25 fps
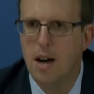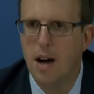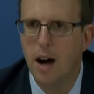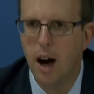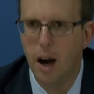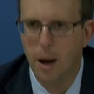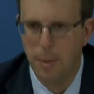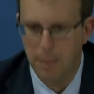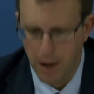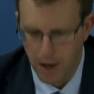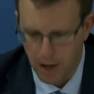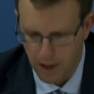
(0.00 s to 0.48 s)

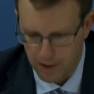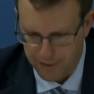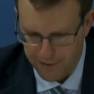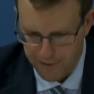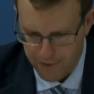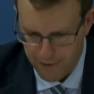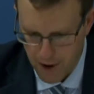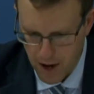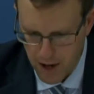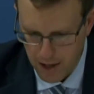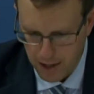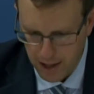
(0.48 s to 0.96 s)
among
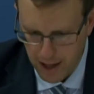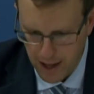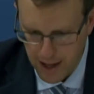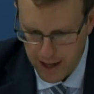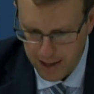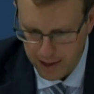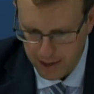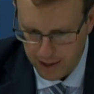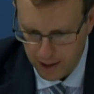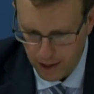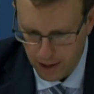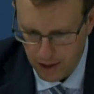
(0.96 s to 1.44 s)

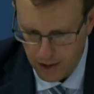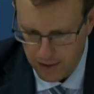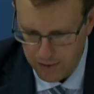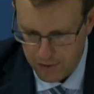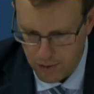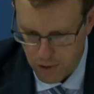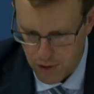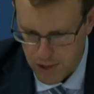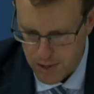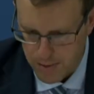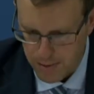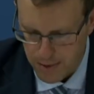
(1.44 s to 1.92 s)
frontline law
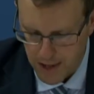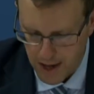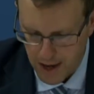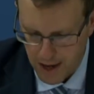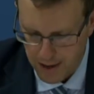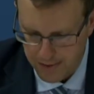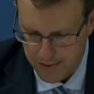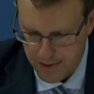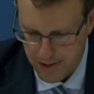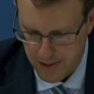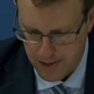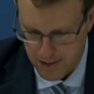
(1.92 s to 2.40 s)
enforcement
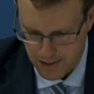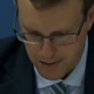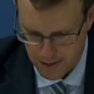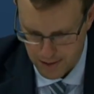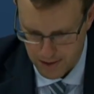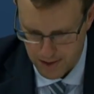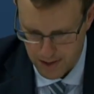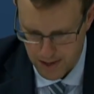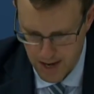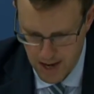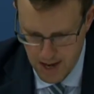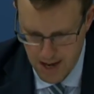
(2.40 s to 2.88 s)

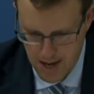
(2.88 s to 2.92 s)
officers